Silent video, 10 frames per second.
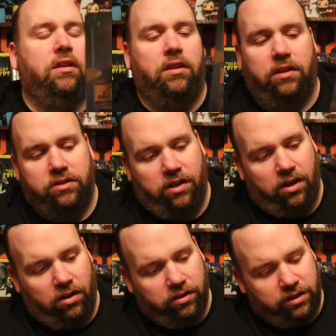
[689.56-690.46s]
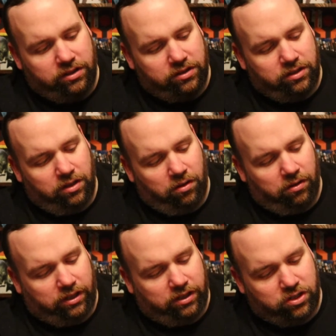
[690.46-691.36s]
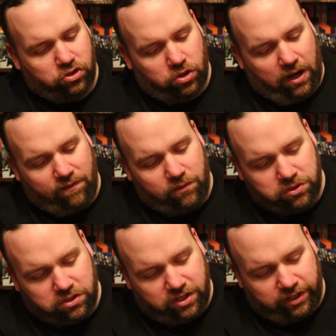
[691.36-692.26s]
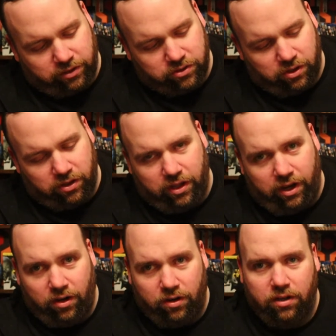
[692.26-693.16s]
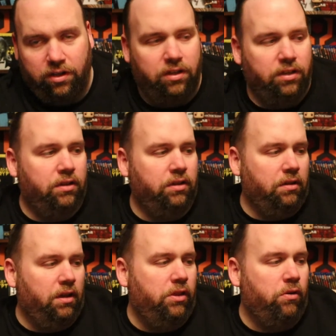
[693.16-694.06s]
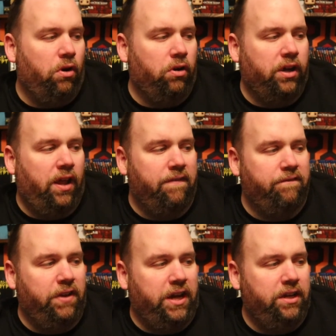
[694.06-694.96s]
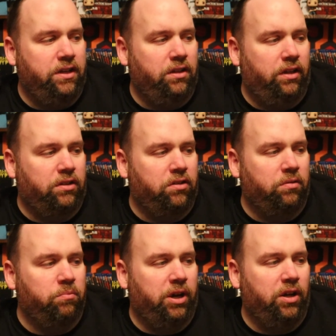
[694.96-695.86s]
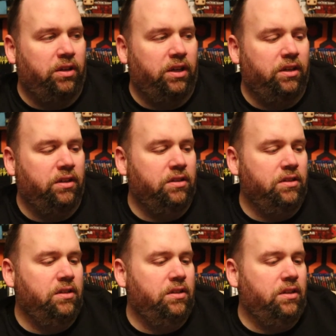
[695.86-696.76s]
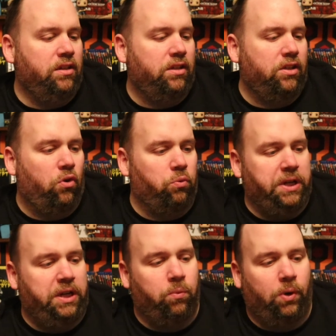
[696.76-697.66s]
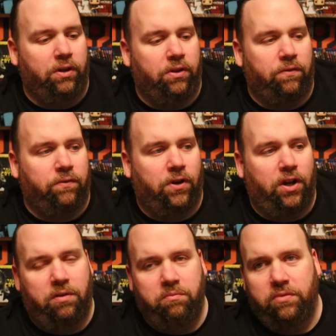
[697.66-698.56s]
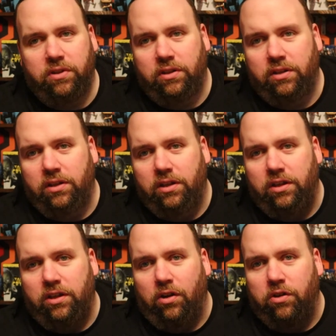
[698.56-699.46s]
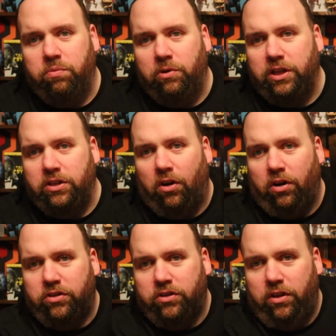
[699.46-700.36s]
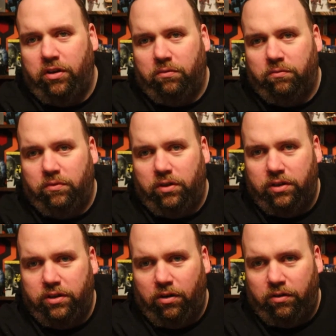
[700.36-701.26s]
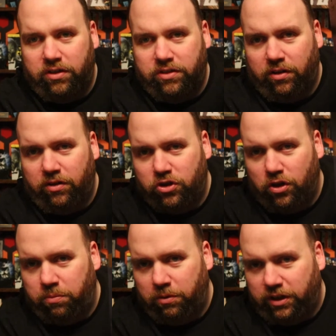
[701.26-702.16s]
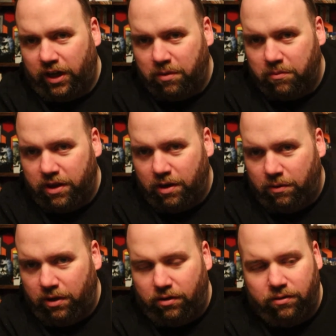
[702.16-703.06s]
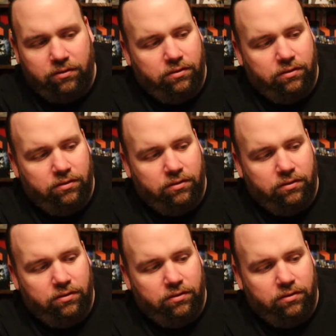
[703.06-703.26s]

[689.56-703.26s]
It's got all these, you know, like these travel stickers on there. And they're all kind of faded, like you can barely, you know, read where they're from. You know, they're pretty dark, so they don't necessarily show up on camera that well.